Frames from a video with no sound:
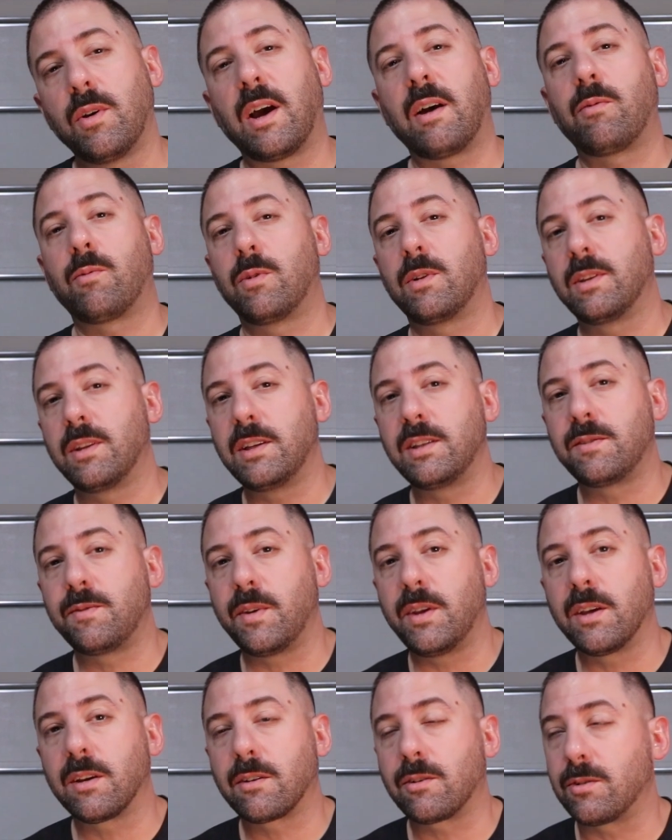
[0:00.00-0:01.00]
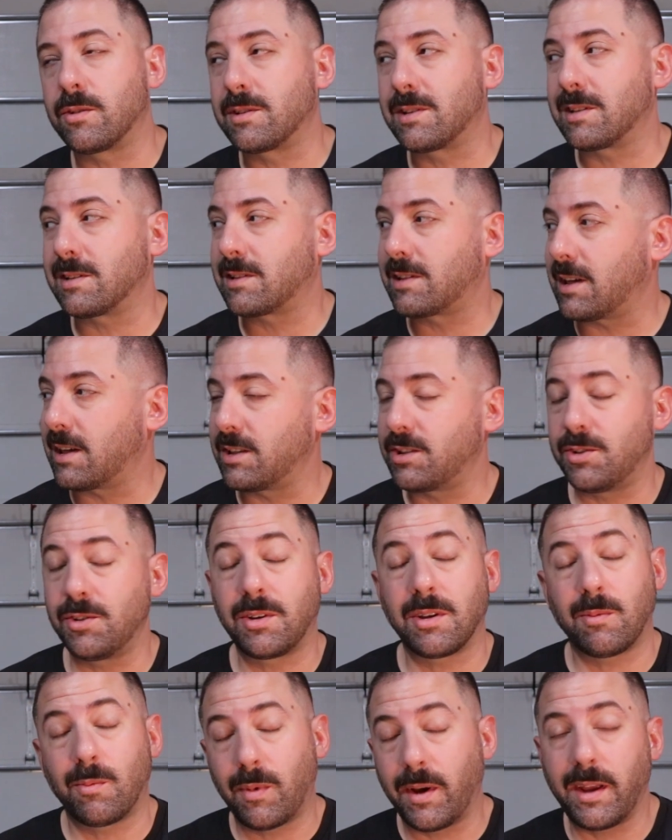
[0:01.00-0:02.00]
have one of these vehicles that says you
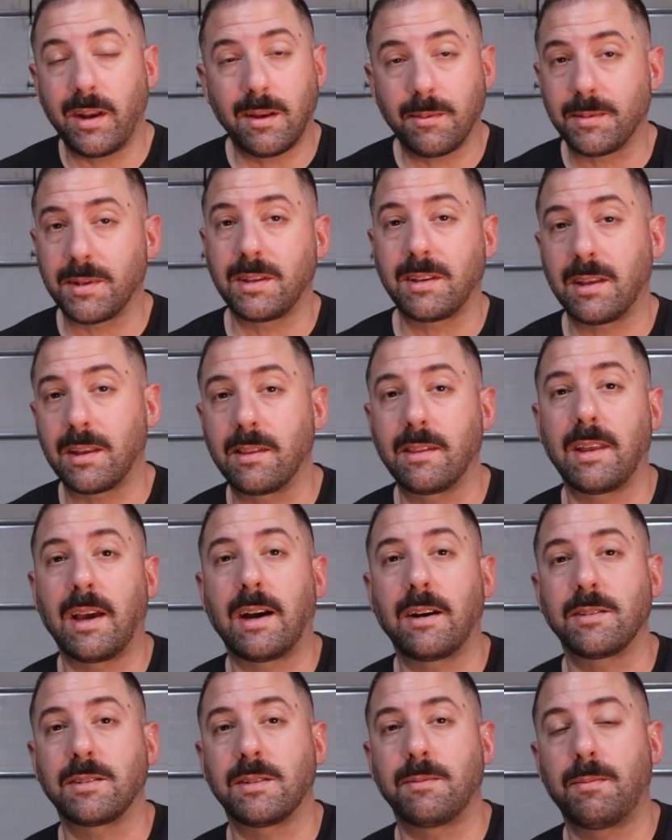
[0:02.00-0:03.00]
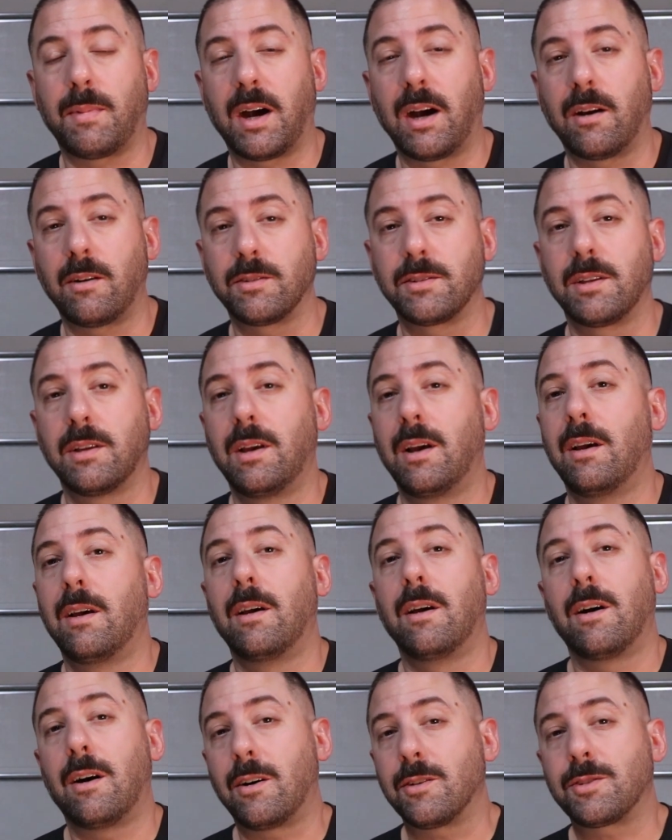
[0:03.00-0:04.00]
can wait up to 10,000 miles,
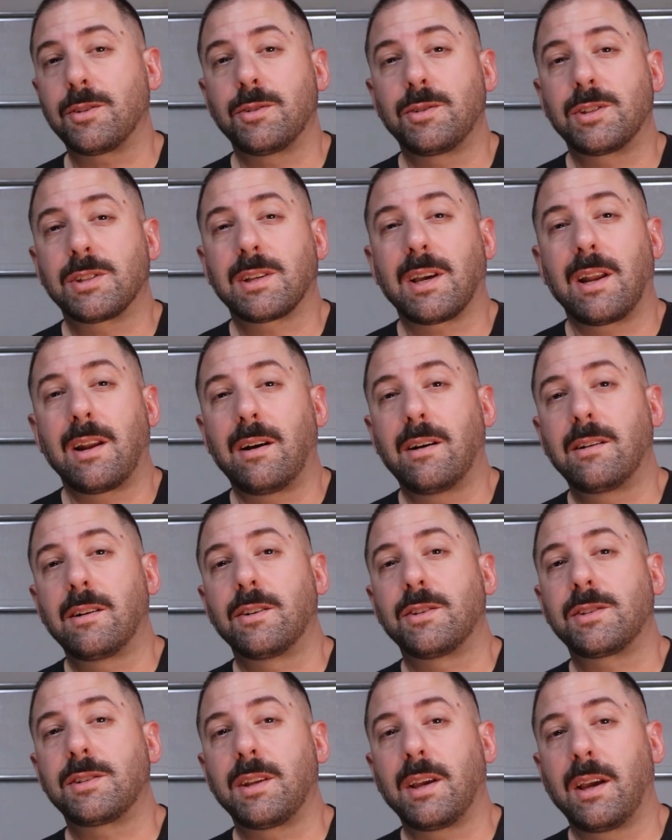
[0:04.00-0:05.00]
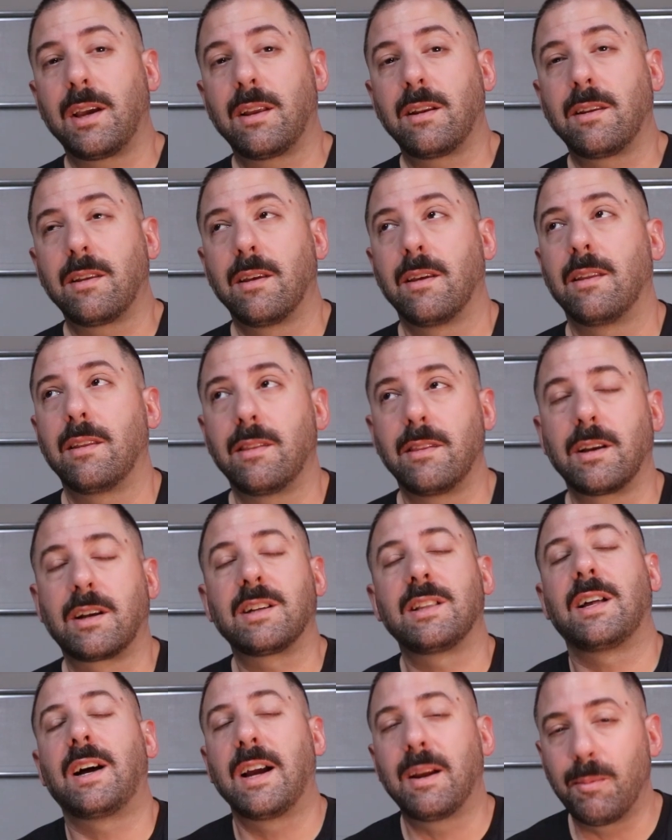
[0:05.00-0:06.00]
also just kind of understand the
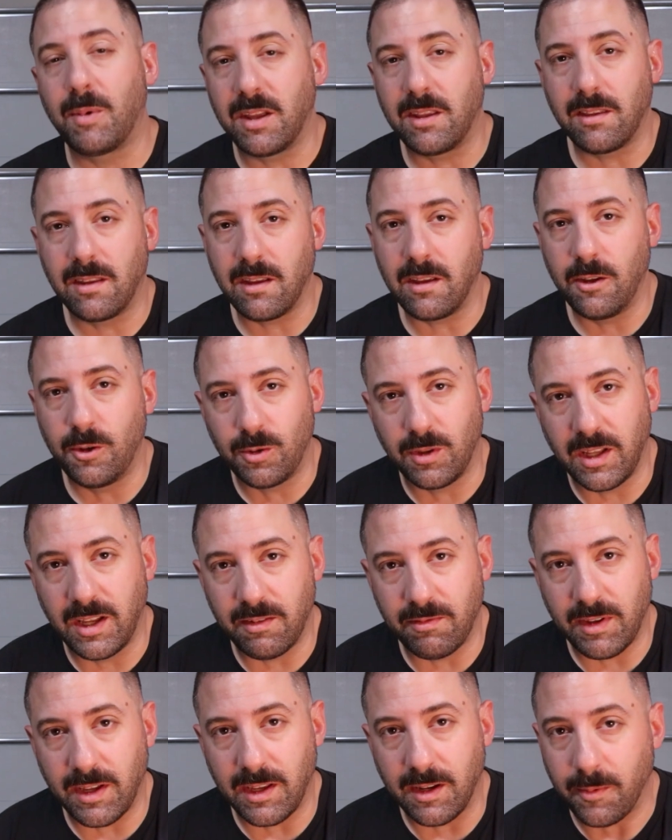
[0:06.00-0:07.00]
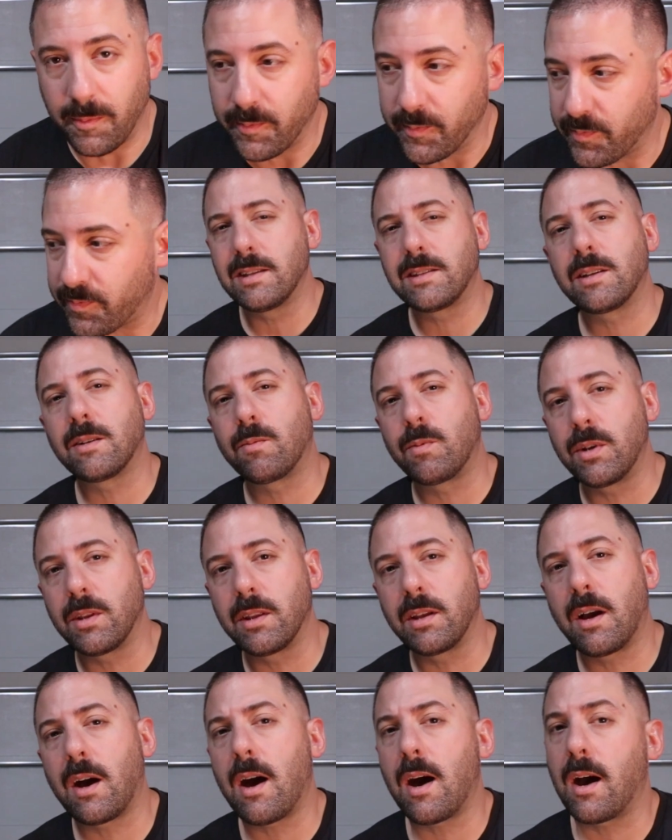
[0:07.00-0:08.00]
climate that you live in. Is it
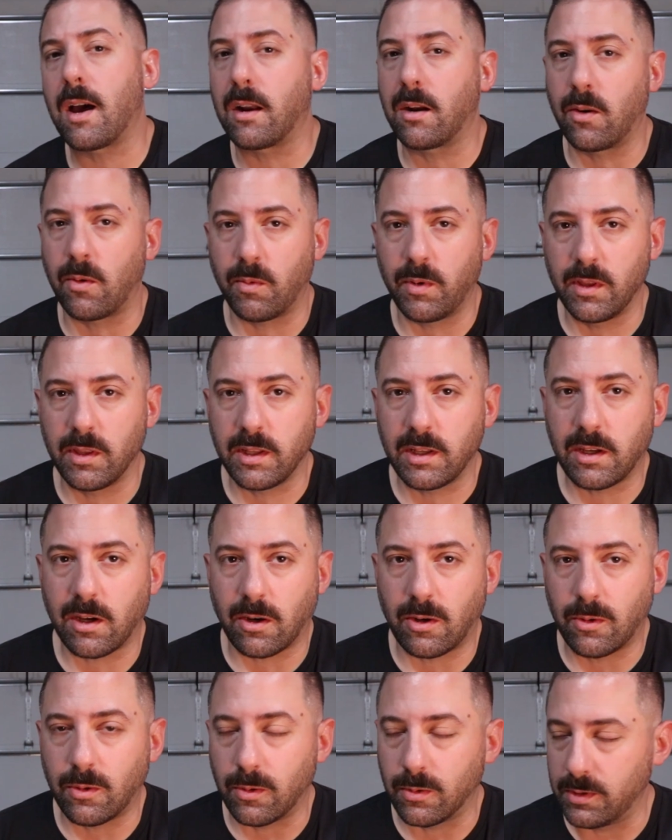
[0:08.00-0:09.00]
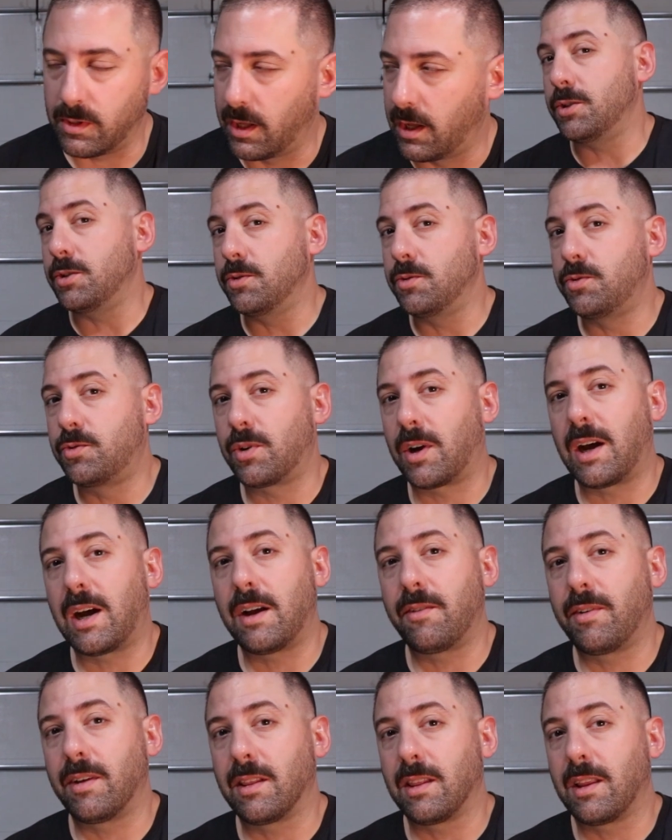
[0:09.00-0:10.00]
really hot or really cold? Do you
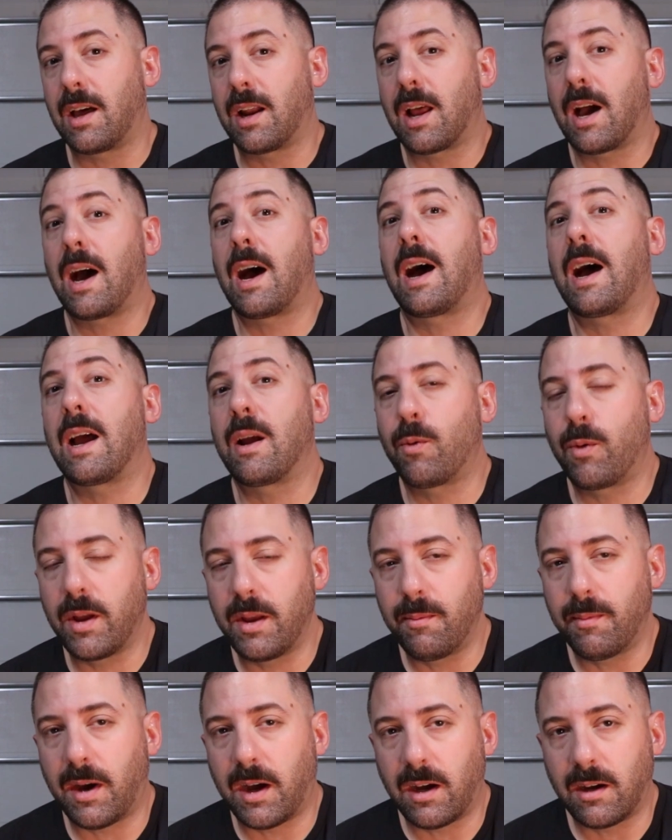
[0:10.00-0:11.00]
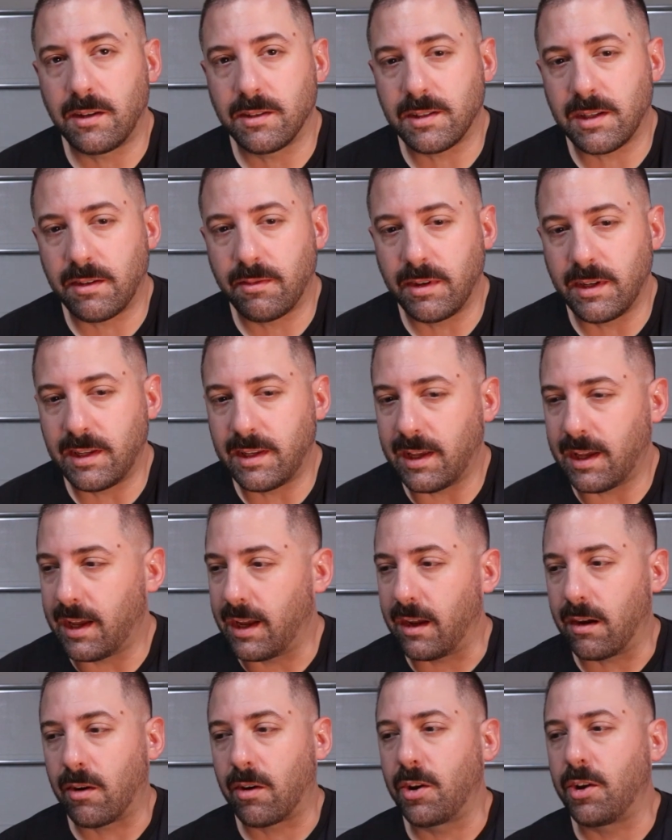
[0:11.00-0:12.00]
drive a lot of highway miles every
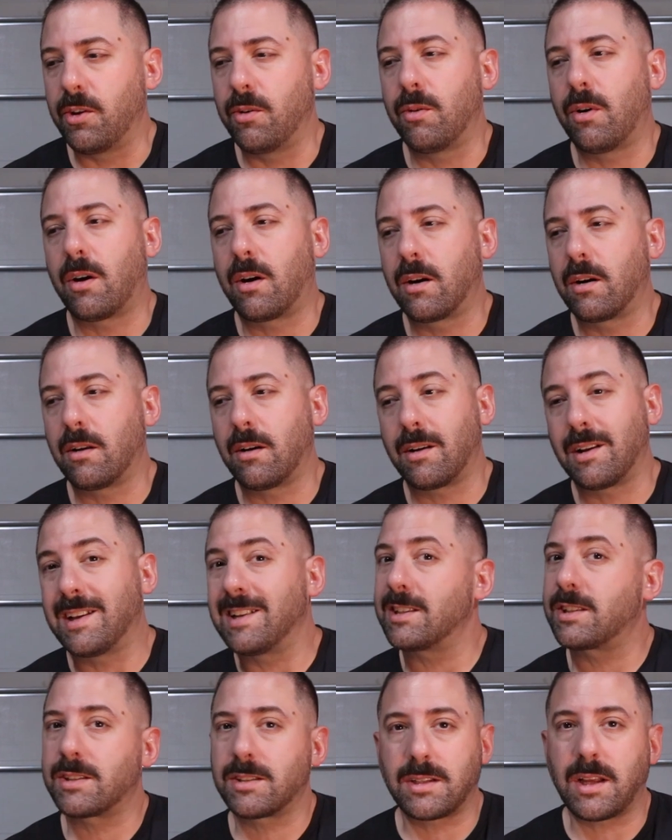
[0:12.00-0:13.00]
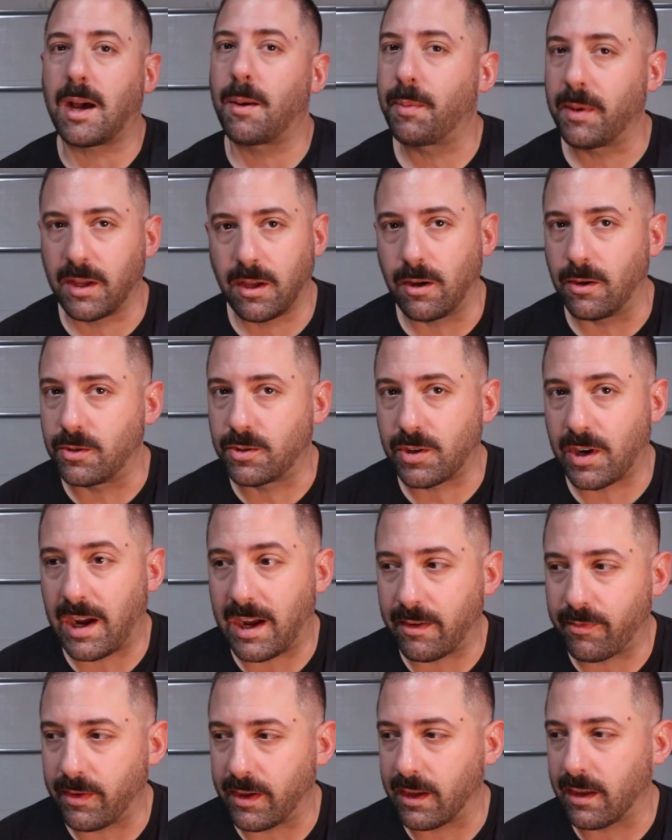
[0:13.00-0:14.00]
day? Are you hard on it stop and go
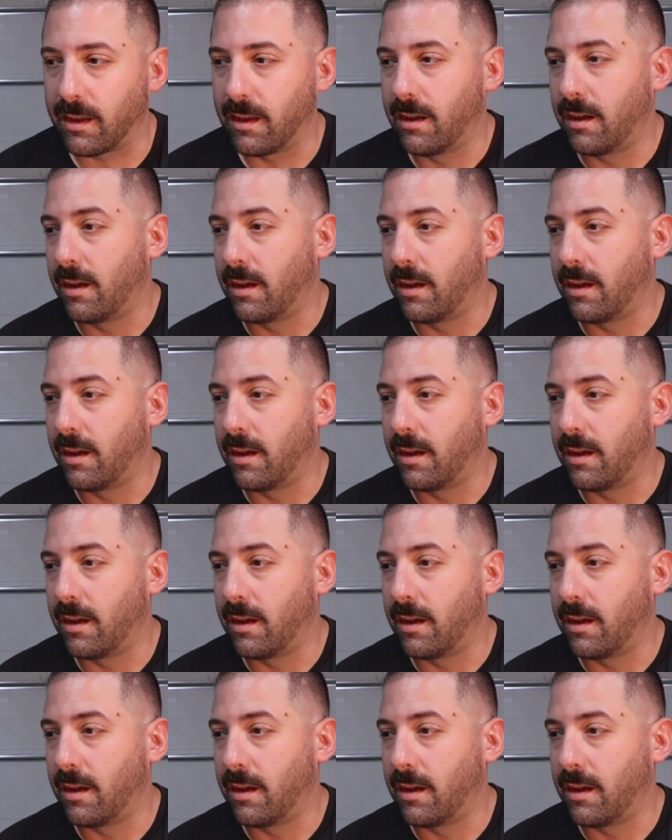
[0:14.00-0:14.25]
traffic?